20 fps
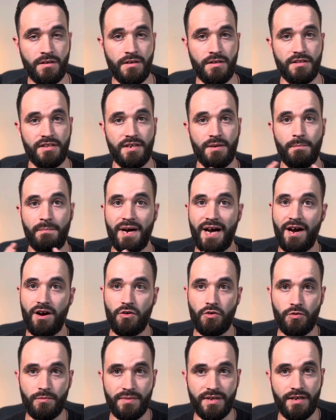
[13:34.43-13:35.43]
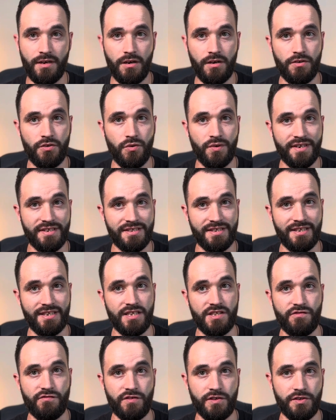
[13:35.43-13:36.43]
The empowerment anointing
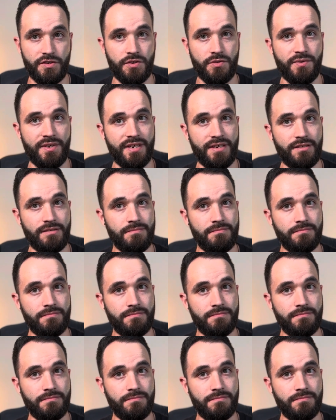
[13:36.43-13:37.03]
is for doing.